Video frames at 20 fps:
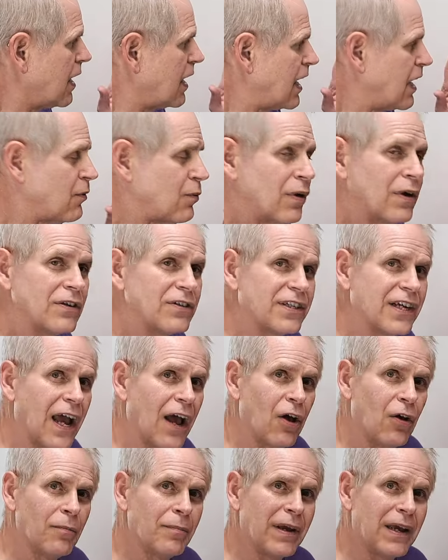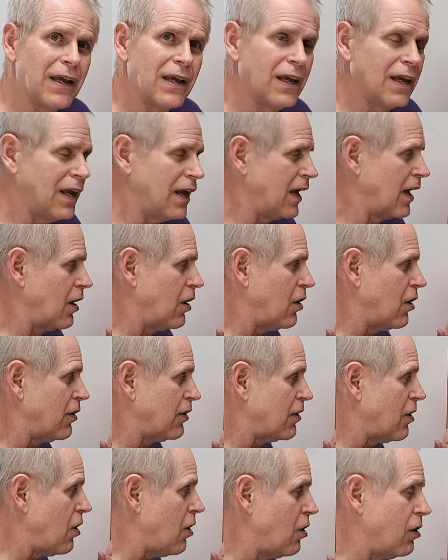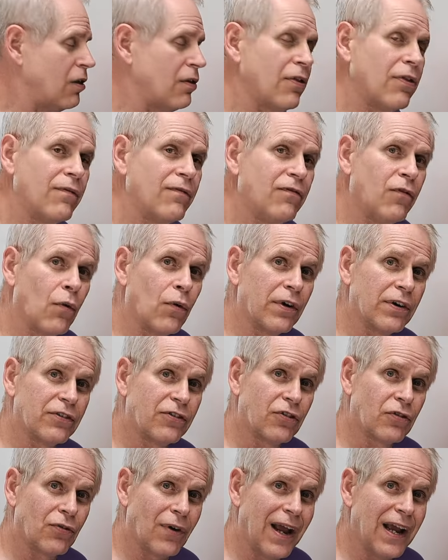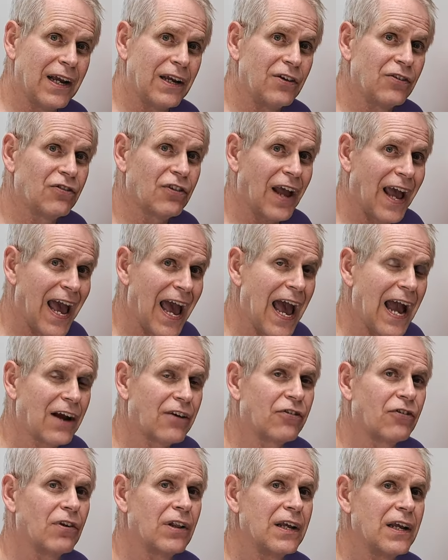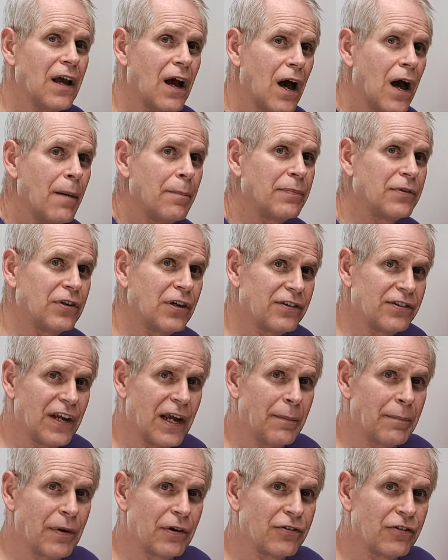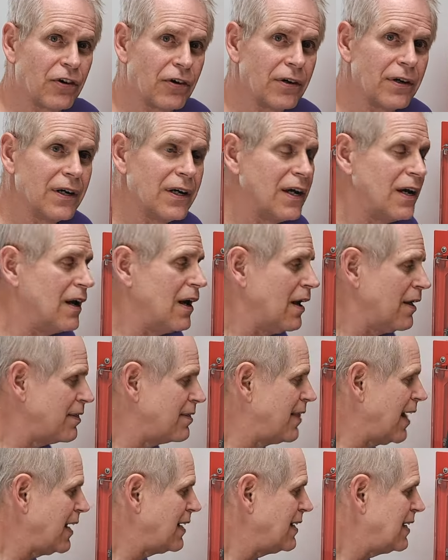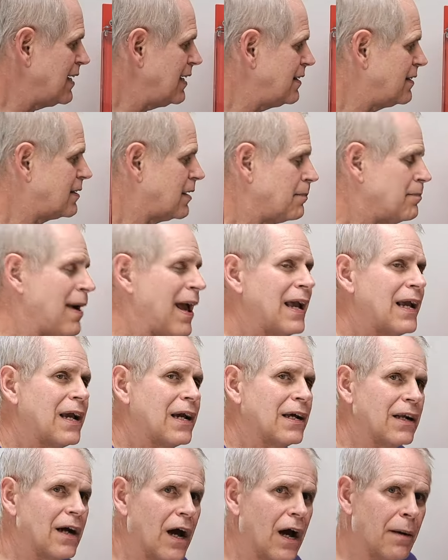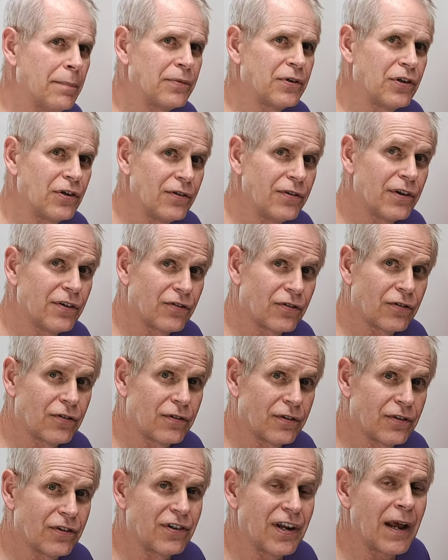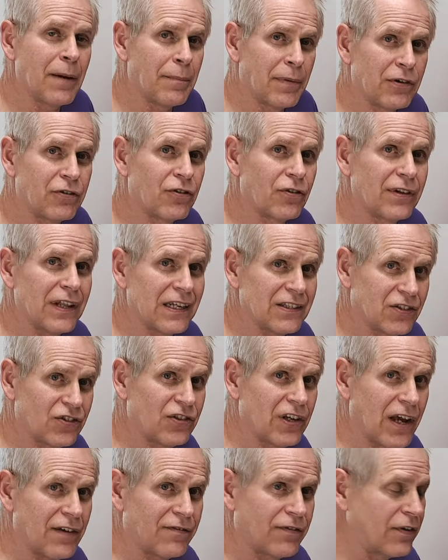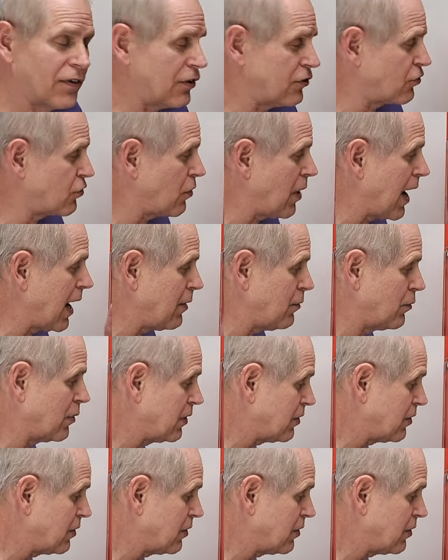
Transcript: it will tell me, are all four trays actually up to temperature? They need to make it up to the temperature that's set for the tray,